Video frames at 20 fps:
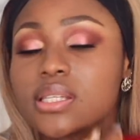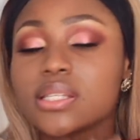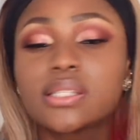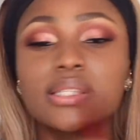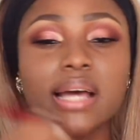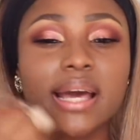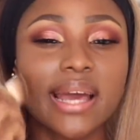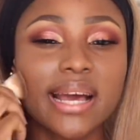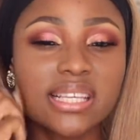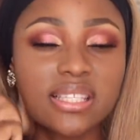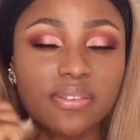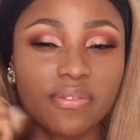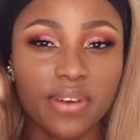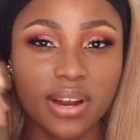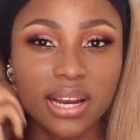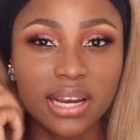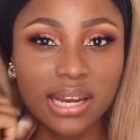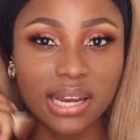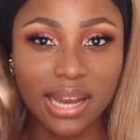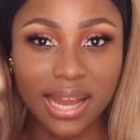is that it has a
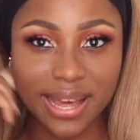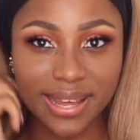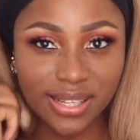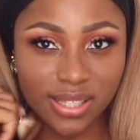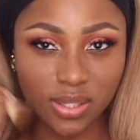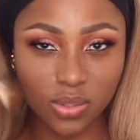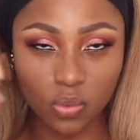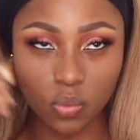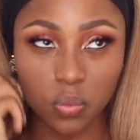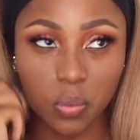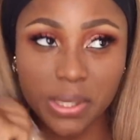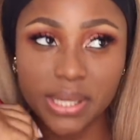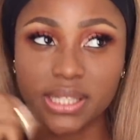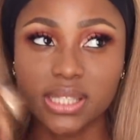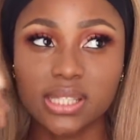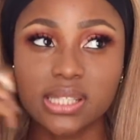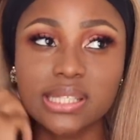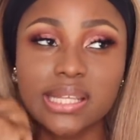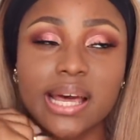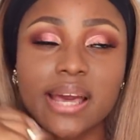very
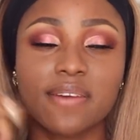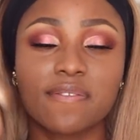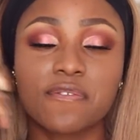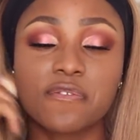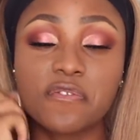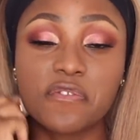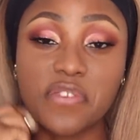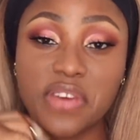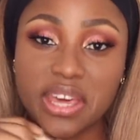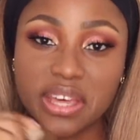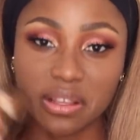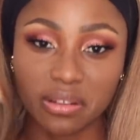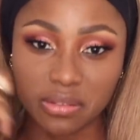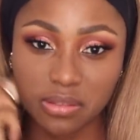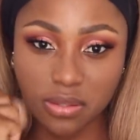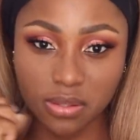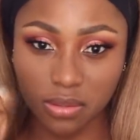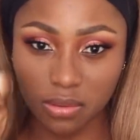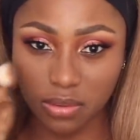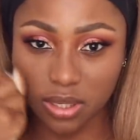lightweight feel
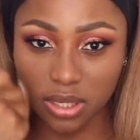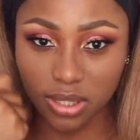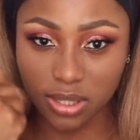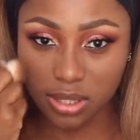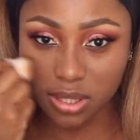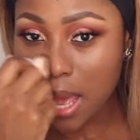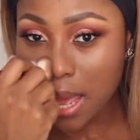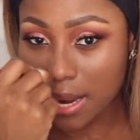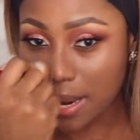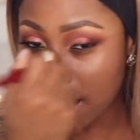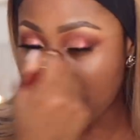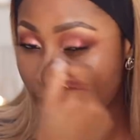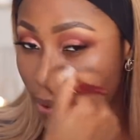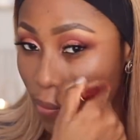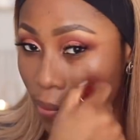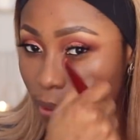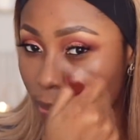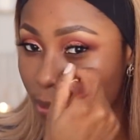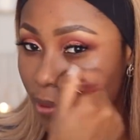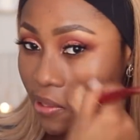to it.
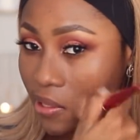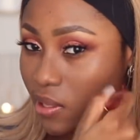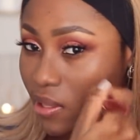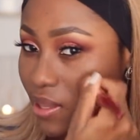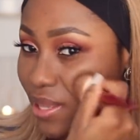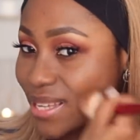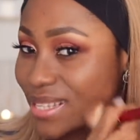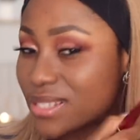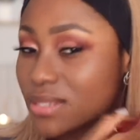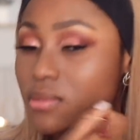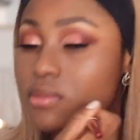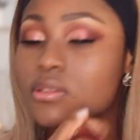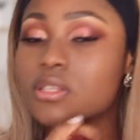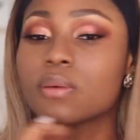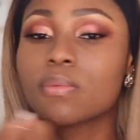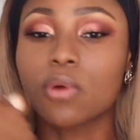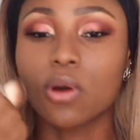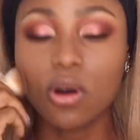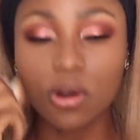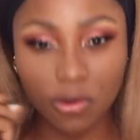Lightweight, but then there's still
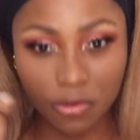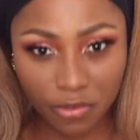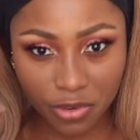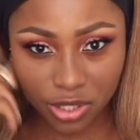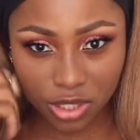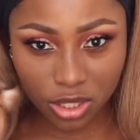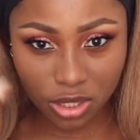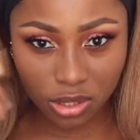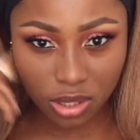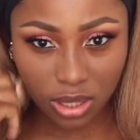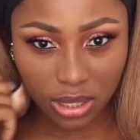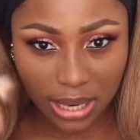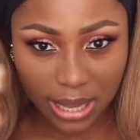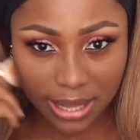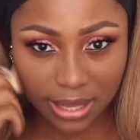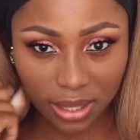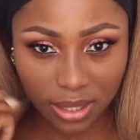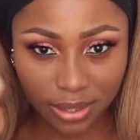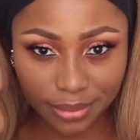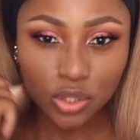some coverage. It's not
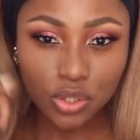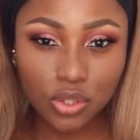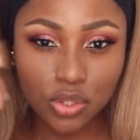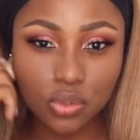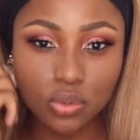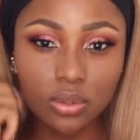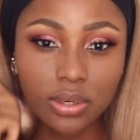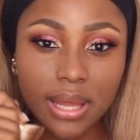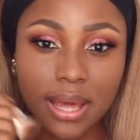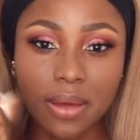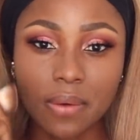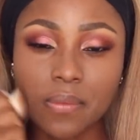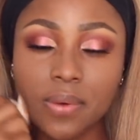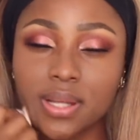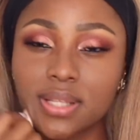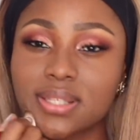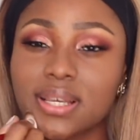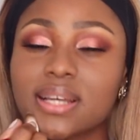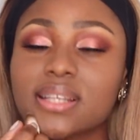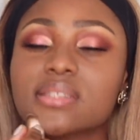like too
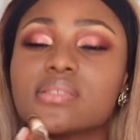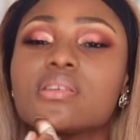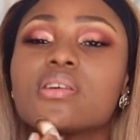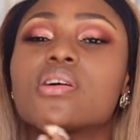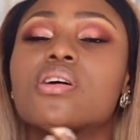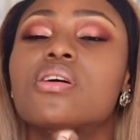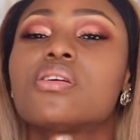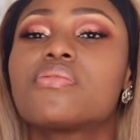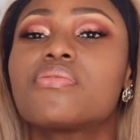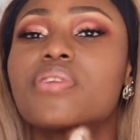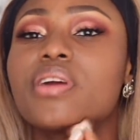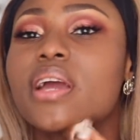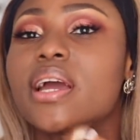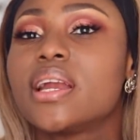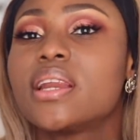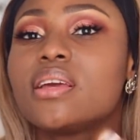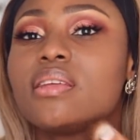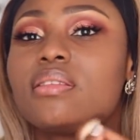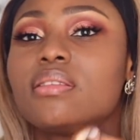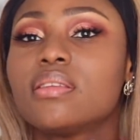lightweight that it's not covering
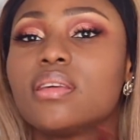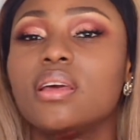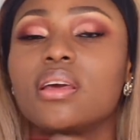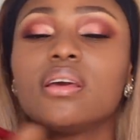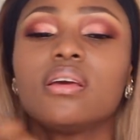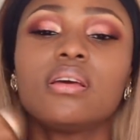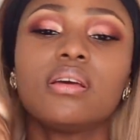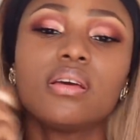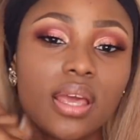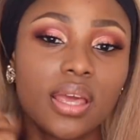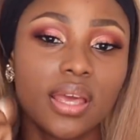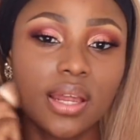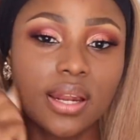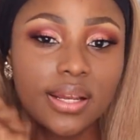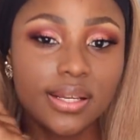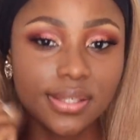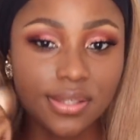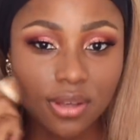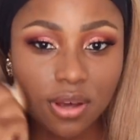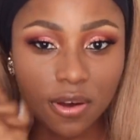anything. It
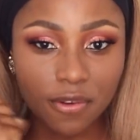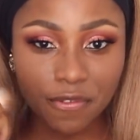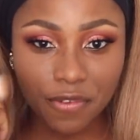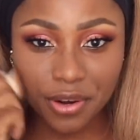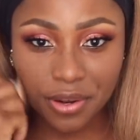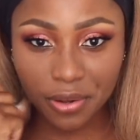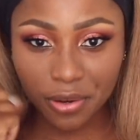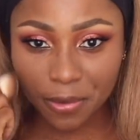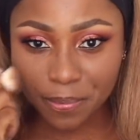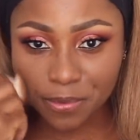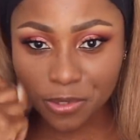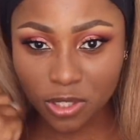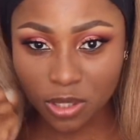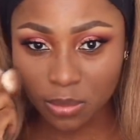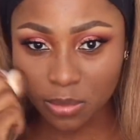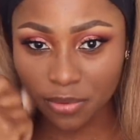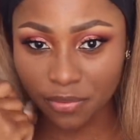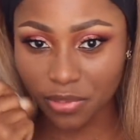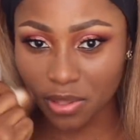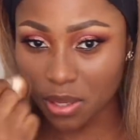is covering up
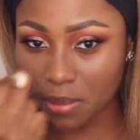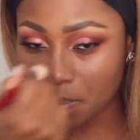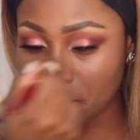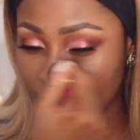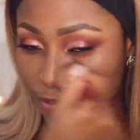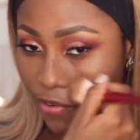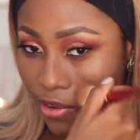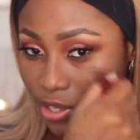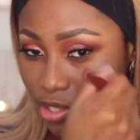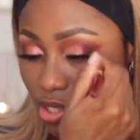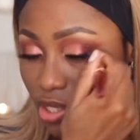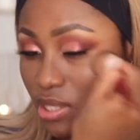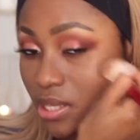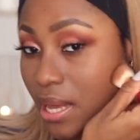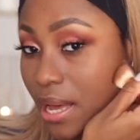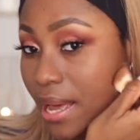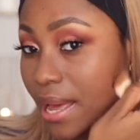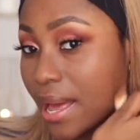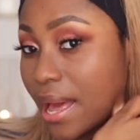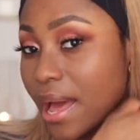some of the imperfections that
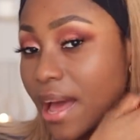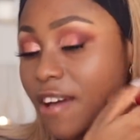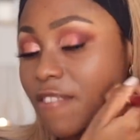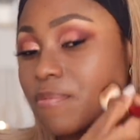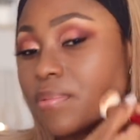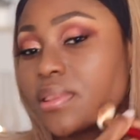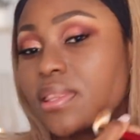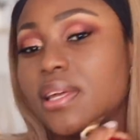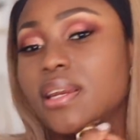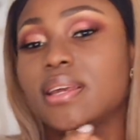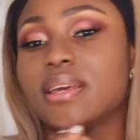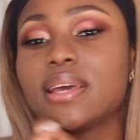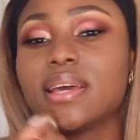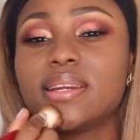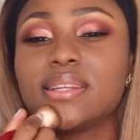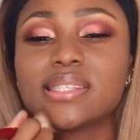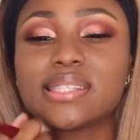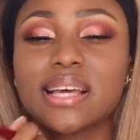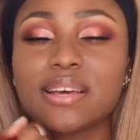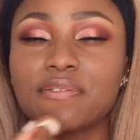I have, but then again,
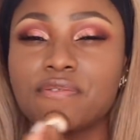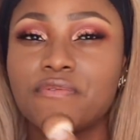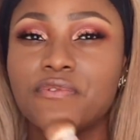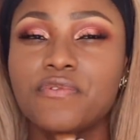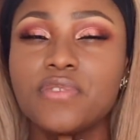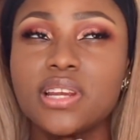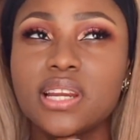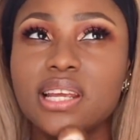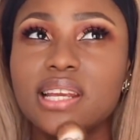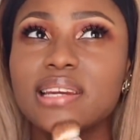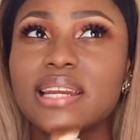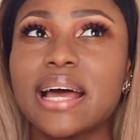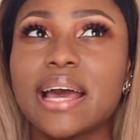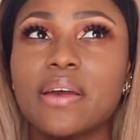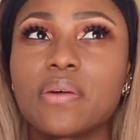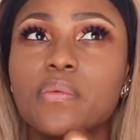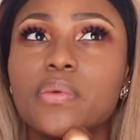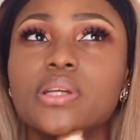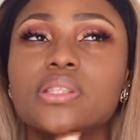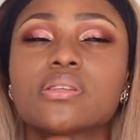it's like really
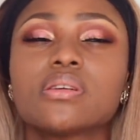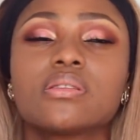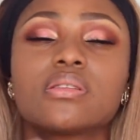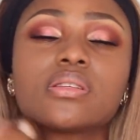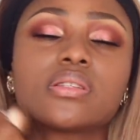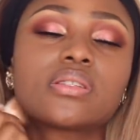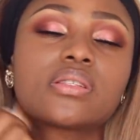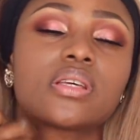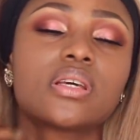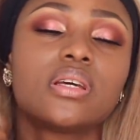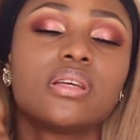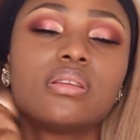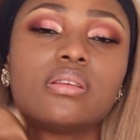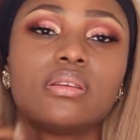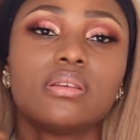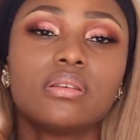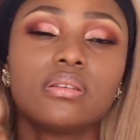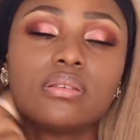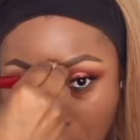lightweight on the skin.